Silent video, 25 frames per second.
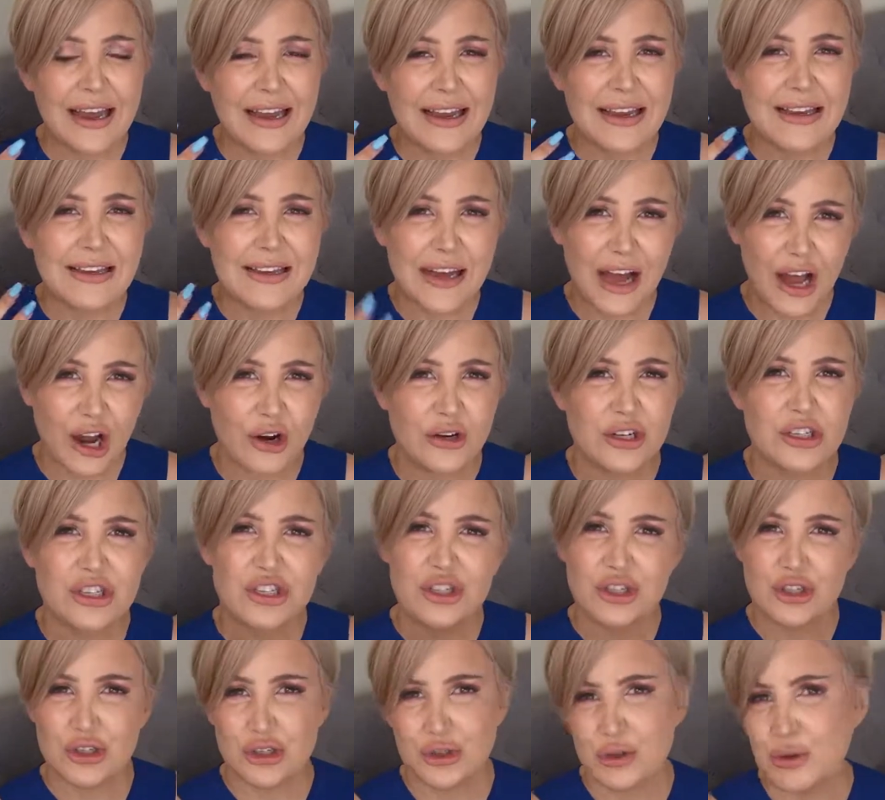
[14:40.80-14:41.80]

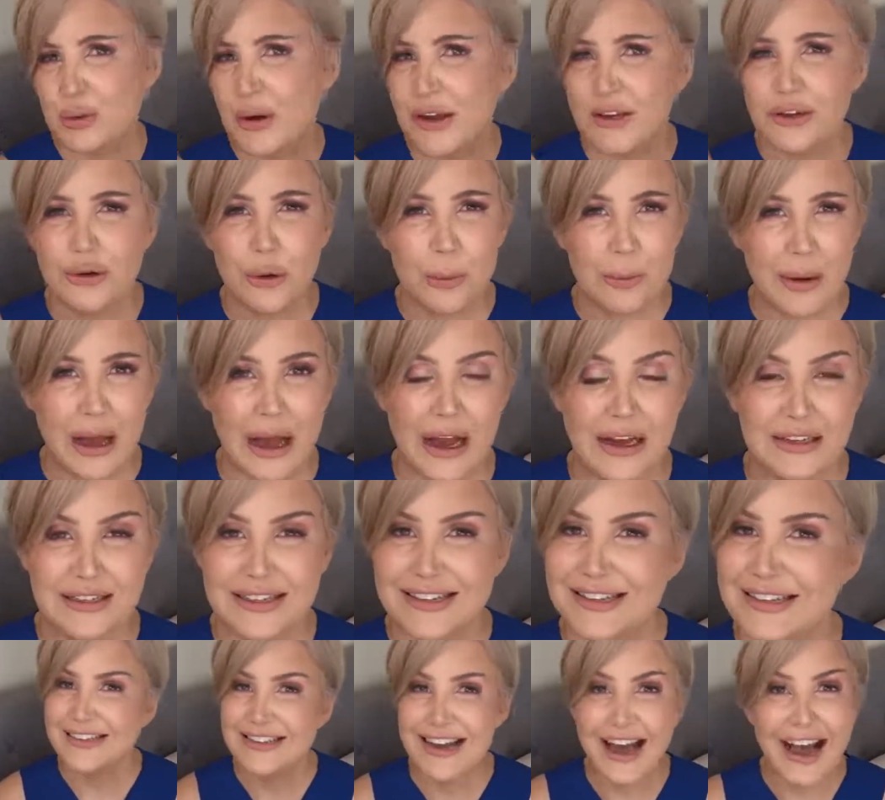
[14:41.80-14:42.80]
encourage you and your
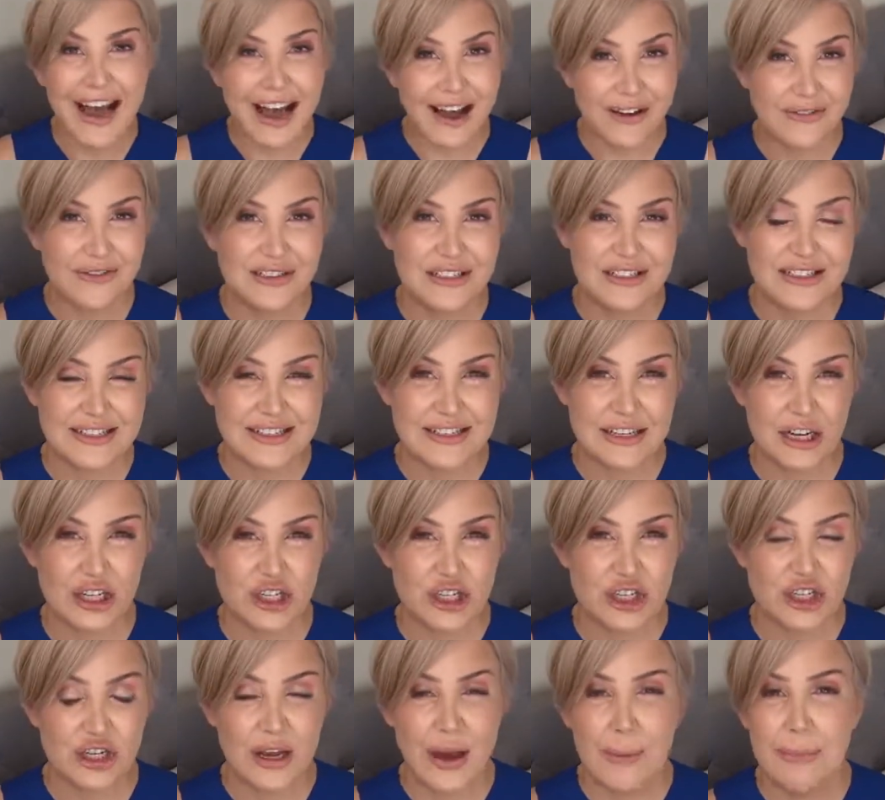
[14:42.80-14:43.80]
partner to have a discussion